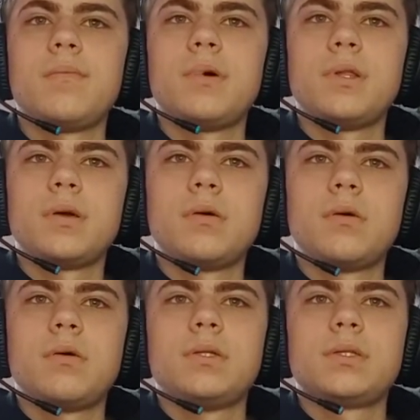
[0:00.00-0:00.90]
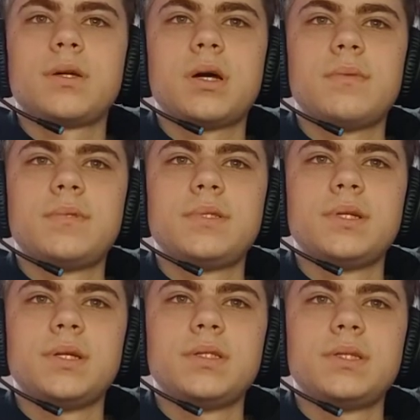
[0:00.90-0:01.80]
Polygon
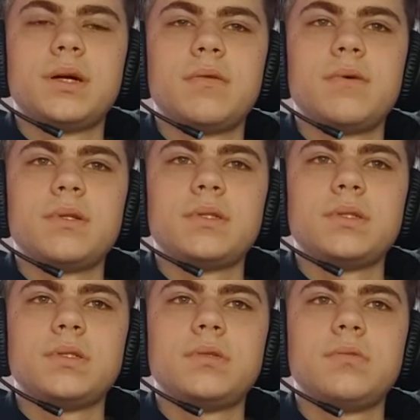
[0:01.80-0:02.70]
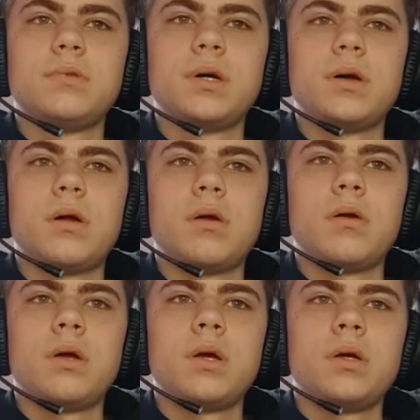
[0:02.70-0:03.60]
describes itself as a two-layer
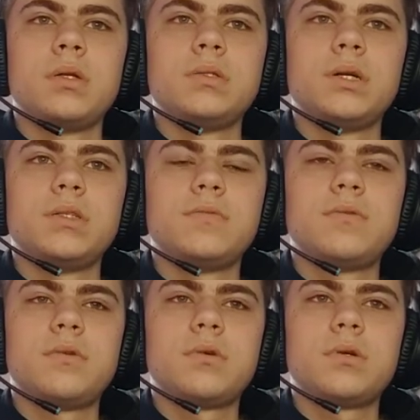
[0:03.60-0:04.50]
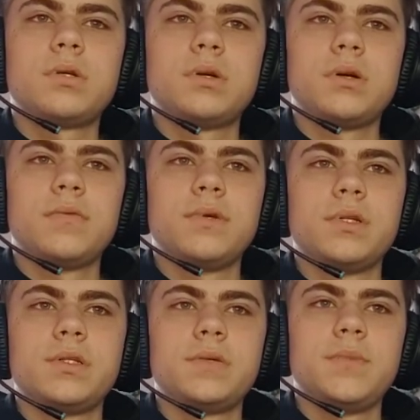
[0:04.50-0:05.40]
network, uh,
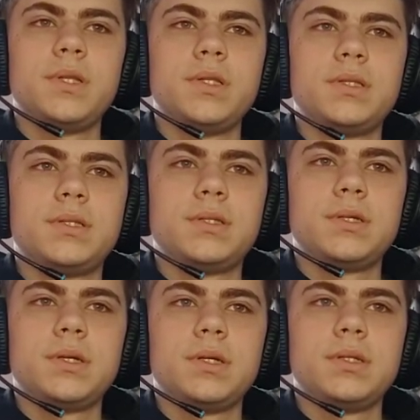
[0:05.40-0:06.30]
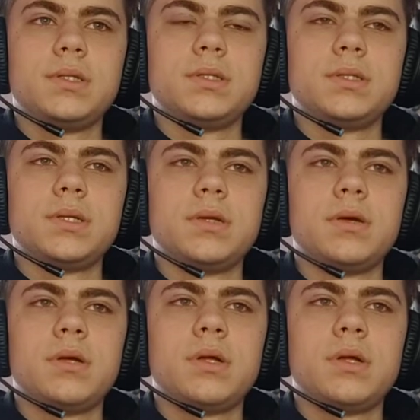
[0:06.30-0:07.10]
which means uh, it is an